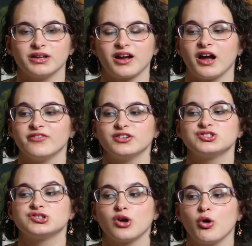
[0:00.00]
Like, I felt
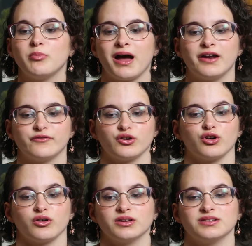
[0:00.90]
so bad for
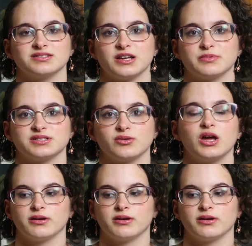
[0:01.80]
her in this episode.